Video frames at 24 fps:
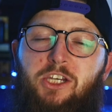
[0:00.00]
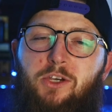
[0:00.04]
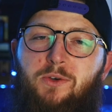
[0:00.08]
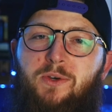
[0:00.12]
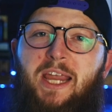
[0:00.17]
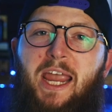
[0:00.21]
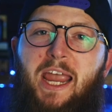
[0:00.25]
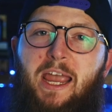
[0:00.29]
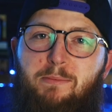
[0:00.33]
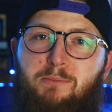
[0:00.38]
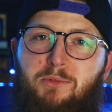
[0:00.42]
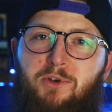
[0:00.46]
you
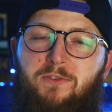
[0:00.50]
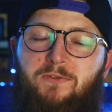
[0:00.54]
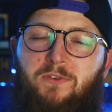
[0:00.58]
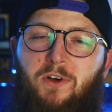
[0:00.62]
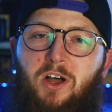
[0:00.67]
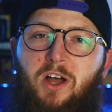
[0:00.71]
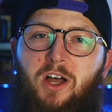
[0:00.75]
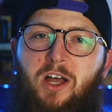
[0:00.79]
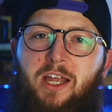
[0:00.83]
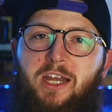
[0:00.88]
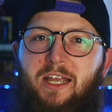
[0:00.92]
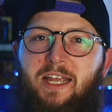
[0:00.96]
can't move
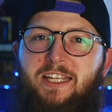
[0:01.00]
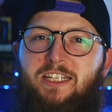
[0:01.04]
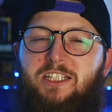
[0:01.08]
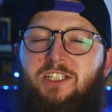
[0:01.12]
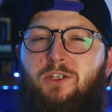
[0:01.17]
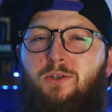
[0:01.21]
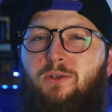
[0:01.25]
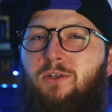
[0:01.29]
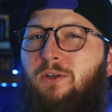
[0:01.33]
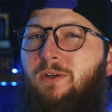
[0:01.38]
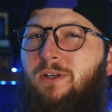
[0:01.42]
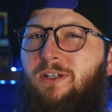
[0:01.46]
on. And
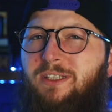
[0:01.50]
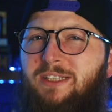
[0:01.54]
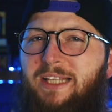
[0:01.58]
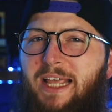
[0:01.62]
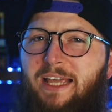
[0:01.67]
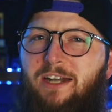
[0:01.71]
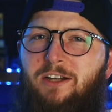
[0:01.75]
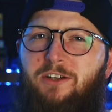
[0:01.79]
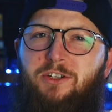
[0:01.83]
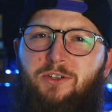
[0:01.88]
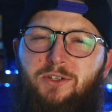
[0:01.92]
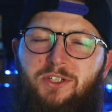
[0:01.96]
sooner or
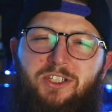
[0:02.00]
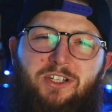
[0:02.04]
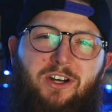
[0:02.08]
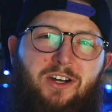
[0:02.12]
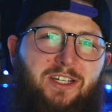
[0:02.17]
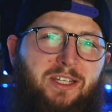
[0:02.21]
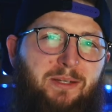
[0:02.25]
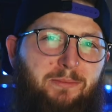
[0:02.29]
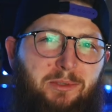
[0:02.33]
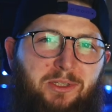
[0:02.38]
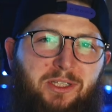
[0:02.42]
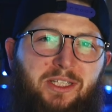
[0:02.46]
later, you'll
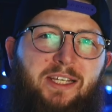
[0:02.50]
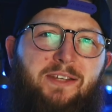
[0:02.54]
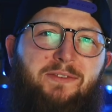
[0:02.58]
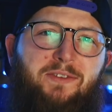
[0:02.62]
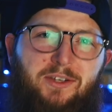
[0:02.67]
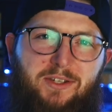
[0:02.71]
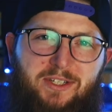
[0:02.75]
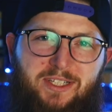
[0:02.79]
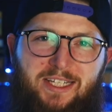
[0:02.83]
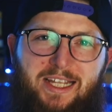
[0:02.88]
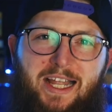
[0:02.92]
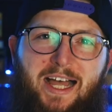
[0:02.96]
start to believe
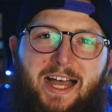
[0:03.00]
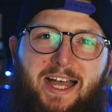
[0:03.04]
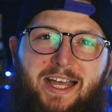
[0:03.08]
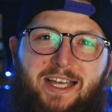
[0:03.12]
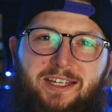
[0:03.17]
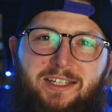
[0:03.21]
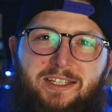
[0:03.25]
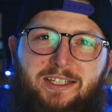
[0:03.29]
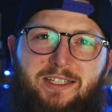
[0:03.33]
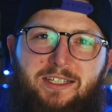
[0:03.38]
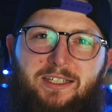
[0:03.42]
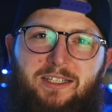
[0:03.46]
those
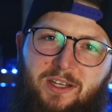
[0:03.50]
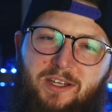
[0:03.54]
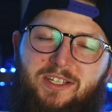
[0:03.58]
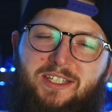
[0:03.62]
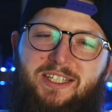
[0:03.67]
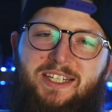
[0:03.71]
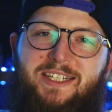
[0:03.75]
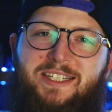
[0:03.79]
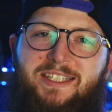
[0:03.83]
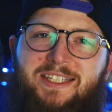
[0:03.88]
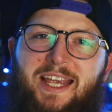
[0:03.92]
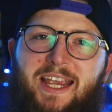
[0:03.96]
lies. You
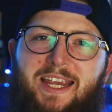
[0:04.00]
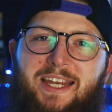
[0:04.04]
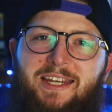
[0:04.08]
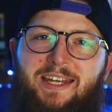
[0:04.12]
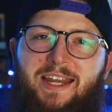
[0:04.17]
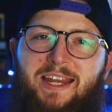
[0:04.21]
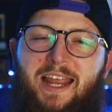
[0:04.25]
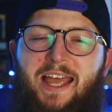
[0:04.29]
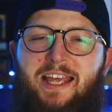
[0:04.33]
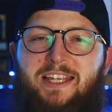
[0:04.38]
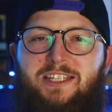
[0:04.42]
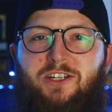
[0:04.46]
see,
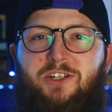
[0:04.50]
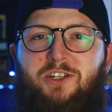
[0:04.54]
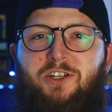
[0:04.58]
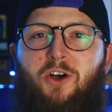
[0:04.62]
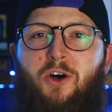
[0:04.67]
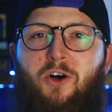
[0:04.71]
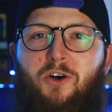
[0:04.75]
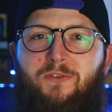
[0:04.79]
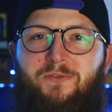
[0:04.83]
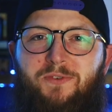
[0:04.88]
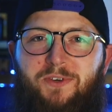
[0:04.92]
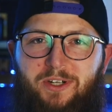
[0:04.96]
Satan has a
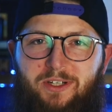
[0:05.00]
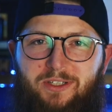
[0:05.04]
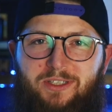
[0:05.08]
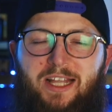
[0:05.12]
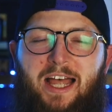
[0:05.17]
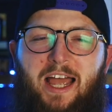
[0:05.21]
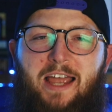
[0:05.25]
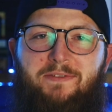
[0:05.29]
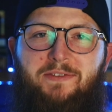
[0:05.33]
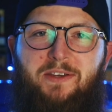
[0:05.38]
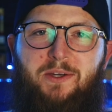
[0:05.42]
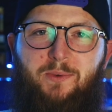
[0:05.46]
goal for your
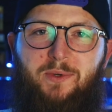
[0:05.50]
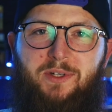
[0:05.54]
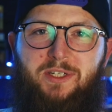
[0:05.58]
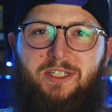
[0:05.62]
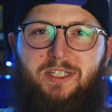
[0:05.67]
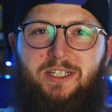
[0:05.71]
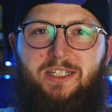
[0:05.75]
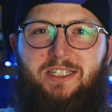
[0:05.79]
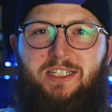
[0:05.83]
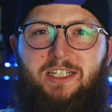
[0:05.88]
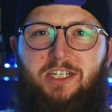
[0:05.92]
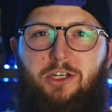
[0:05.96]
life. He wants
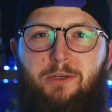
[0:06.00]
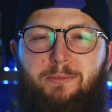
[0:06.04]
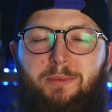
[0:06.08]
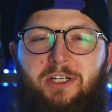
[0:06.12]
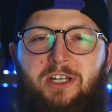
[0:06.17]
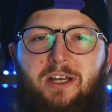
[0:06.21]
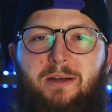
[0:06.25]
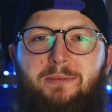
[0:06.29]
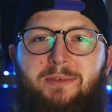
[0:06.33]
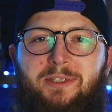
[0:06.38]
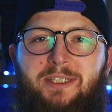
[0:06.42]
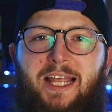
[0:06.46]
to see you
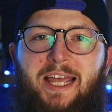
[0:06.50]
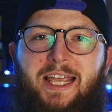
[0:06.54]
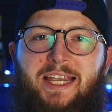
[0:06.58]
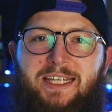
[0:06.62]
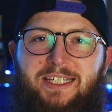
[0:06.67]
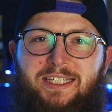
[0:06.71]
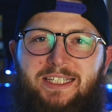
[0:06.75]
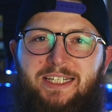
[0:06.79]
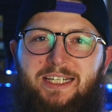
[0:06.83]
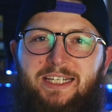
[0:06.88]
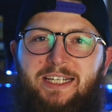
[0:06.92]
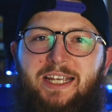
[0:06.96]
become
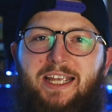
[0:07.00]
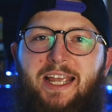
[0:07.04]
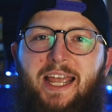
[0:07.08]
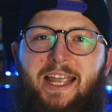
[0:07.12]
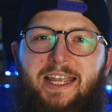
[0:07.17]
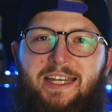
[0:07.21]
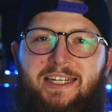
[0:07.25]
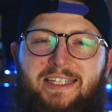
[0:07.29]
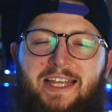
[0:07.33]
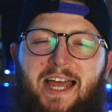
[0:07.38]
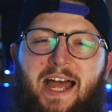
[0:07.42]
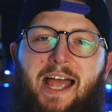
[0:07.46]
lazy
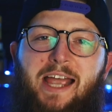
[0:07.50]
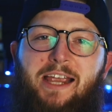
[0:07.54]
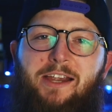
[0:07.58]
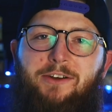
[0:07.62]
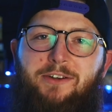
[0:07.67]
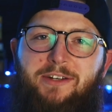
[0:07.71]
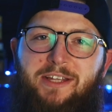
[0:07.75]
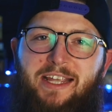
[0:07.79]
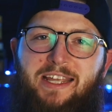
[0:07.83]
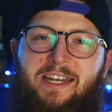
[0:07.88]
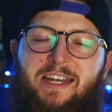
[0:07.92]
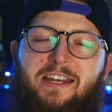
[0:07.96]
and
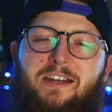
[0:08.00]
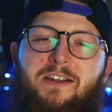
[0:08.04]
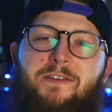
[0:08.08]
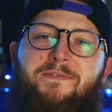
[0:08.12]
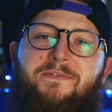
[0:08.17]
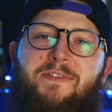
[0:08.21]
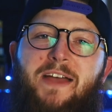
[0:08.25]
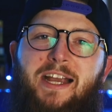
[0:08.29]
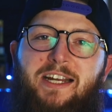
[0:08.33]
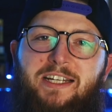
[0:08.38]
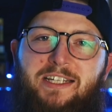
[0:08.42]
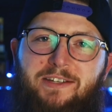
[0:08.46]
tired and
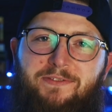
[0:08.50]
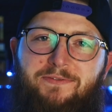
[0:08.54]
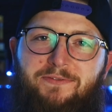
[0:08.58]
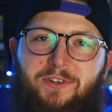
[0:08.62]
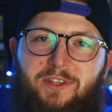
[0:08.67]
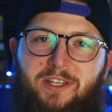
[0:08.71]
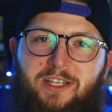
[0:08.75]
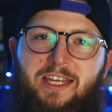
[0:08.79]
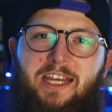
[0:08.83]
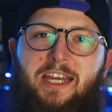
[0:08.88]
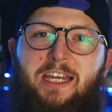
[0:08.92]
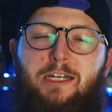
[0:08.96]
ineffective for
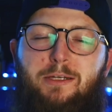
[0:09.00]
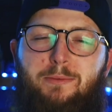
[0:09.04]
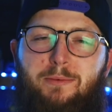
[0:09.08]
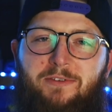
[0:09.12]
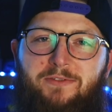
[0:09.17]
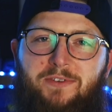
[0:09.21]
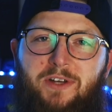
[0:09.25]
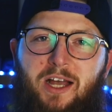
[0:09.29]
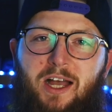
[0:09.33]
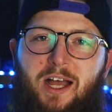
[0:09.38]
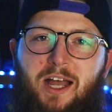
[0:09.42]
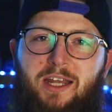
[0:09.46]
the kingdom
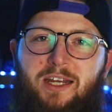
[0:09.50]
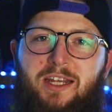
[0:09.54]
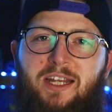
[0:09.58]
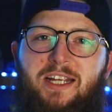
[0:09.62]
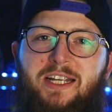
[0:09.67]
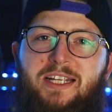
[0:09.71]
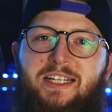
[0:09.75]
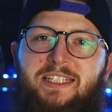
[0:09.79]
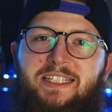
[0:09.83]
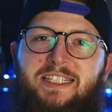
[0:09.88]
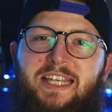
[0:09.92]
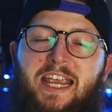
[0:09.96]
of God.
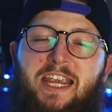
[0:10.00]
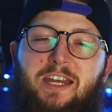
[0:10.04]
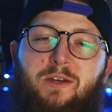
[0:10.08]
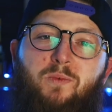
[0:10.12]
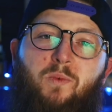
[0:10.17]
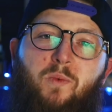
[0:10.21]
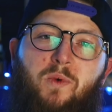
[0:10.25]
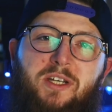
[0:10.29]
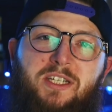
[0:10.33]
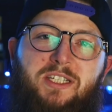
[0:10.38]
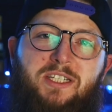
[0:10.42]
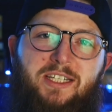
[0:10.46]

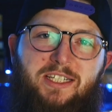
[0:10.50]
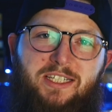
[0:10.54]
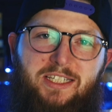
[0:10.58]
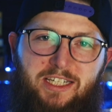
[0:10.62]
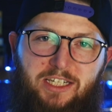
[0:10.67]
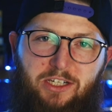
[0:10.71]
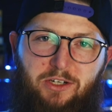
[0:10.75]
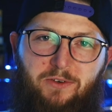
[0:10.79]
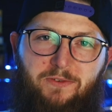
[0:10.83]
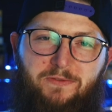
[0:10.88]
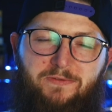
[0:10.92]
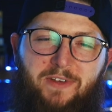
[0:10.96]
Satan wants to
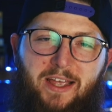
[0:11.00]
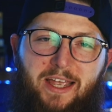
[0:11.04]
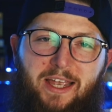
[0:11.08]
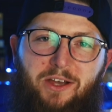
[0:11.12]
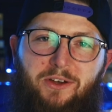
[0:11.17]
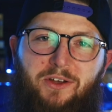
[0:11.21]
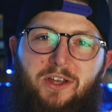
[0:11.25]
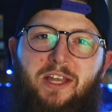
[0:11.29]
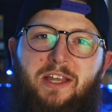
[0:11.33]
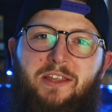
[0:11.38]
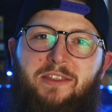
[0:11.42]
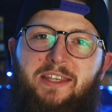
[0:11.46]
see you
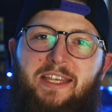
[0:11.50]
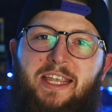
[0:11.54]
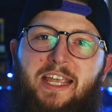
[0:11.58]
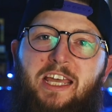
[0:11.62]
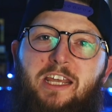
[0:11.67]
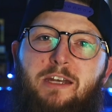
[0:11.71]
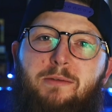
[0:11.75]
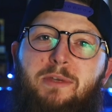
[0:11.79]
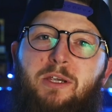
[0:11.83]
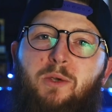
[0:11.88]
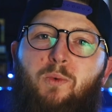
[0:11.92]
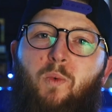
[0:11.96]
fail. The
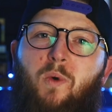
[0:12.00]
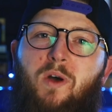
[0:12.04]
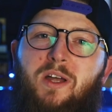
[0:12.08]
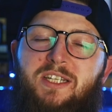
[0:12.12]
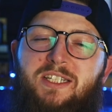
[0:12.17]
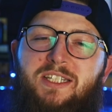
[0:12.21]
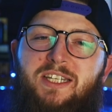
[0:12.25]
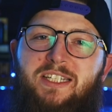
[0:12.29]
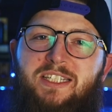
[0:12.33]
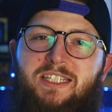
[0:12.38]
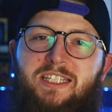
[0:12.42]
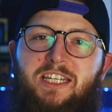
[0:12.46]
enemy
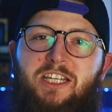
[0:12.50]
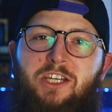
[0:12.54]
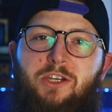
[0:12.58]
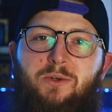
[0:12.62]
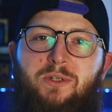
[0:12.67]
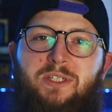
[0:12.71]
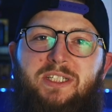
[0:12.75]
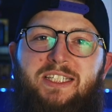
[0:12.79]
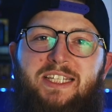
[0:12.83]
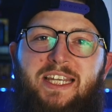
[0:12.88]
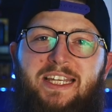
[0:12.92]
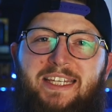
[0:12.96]
wants to see you
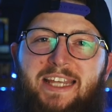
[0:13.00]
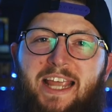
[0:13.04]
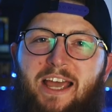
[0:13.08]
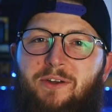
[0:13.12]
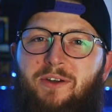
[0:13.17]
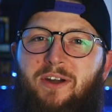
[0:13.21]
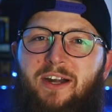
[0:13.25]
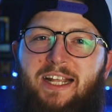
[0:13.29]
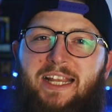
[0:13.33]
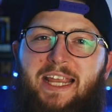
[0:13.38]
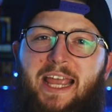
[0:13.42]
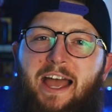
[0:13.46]
sit down
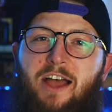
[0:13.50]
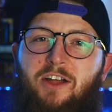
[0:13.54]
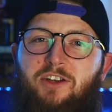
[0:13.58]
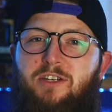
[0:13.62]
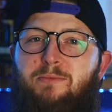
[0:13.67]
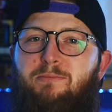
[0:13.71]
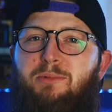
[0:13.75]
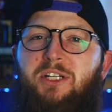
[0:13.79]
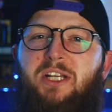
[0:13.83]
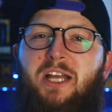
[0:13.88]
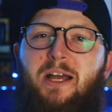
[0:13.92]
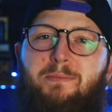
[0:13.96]
on a couch
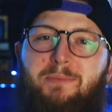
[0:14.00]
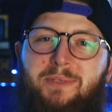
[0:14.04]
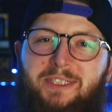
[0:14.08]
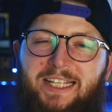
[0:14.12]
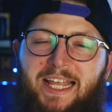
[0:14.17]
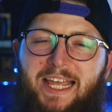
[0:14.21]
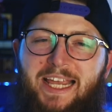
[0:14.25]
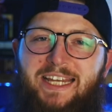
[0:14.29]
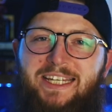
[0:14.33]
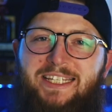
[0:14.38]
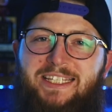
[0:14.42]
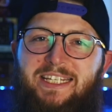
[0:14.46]
and become
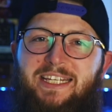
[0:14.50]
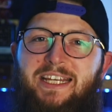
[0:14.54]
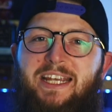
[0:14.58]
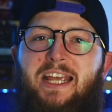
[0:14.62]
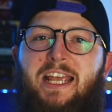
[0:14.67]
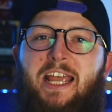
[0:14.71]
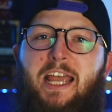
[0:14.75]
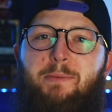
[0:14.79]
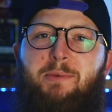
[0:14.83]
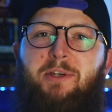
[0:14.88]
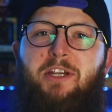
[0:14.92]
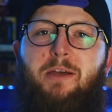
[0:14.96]
lazy
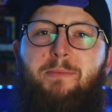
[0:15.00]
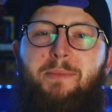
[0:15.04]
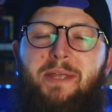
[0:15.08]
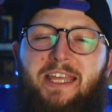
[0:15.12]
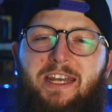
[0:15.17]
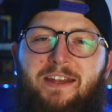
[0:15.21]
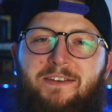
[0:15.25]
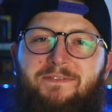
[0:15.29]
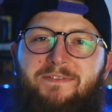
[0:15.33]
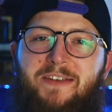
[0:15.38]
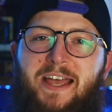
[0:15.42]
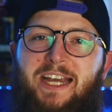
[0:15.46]
and become
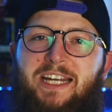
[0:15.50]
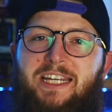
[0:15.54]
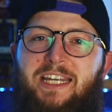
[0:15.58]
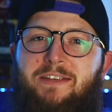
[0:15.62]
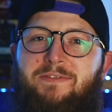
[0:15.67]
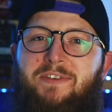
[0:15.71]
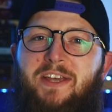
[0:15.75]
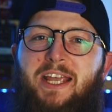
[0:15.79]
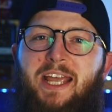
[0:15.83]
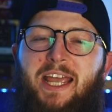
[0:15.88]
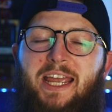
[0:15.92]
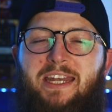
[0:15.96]

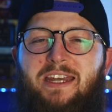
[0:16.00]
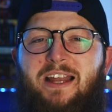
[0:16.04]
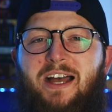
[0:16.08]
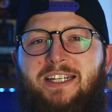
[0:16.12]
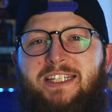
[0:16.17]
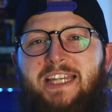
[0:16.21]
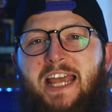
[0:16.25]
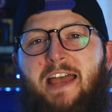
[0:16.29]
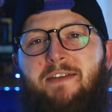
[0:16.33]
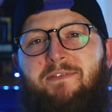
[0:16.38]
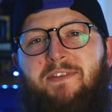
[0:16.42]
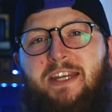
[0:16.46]
ineffective and not
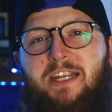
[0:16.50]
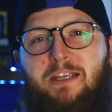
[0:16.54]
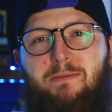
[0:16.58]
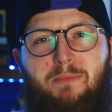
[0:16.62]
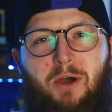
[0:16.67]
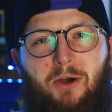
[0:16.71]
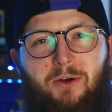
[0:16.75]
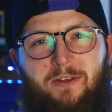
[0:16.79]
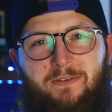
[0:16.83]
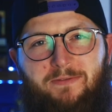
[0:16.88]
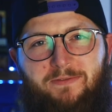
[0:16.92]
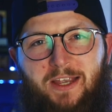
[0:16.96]
to have any
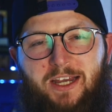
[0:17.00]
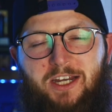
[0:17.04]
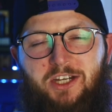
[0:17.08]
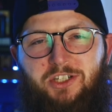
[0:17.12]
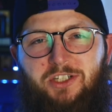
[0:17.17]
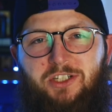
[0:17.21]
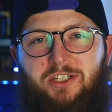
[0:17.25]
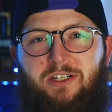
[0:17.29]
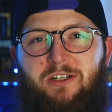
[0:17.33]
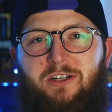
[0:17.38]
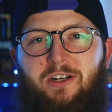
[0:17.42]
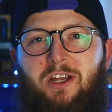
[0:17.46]

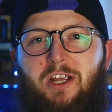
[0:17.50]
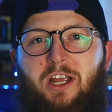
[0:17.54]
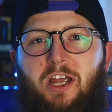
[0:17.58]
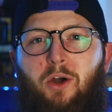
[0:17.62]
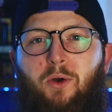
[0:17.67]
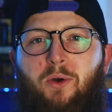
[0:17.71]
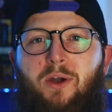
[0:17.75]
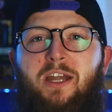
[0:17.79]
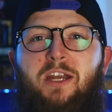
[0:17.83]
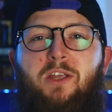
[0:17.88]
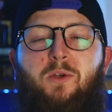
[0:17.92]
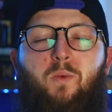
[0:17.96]
motivation
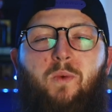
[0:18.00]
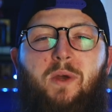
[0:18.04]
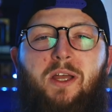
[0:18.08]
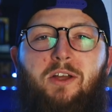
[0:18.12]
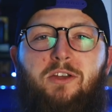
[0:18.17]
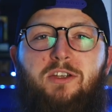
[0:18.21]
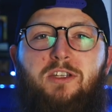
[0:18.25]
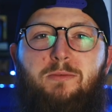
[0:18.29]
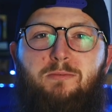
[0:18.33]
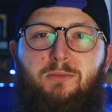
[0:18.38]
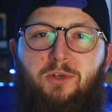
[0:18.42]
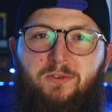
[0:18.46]
or any
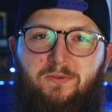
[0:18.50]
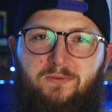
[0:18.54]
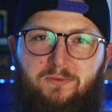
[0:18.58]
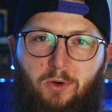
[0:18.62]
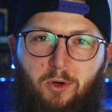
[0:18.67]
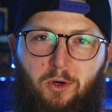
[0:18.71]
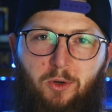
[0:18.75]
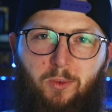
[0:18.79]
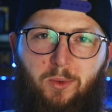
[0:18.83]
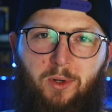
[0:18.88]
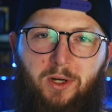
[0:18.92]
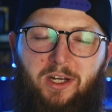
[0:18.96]
will to move
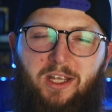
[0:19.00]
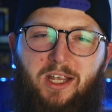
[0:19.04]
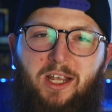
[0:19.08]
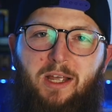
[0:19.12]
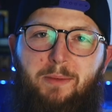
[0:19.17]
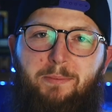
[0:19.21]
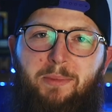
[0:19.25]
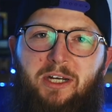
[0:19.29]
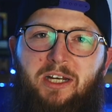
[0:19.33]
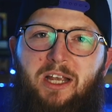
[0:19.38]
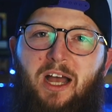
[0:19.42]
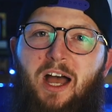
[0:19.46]
forward,
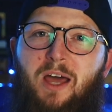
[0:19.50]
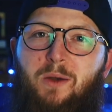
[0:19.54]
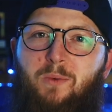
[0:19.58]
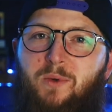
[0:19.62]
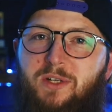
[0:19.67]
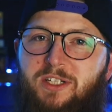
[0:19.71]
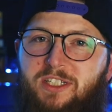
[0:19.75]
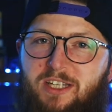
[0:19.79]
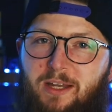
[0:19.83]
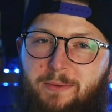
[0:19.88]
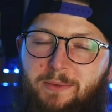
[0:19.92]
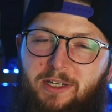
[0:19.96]
but God
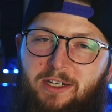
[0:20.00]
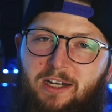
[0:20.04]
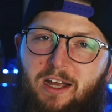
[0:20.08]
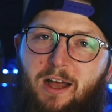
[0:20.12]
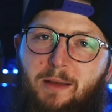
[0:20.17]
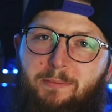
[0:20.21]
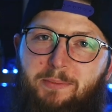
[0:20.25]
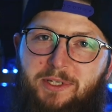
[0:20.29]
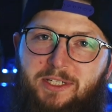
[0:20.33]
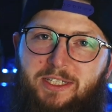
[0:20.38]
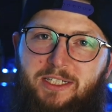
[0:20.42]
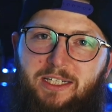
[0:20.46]
wants something
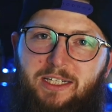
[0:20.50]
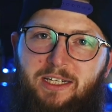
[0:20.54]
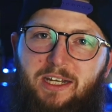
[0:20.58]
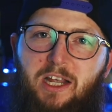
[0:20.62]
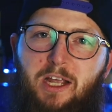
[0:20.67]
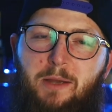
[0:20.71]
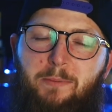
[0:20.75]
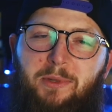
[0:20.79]
opposite.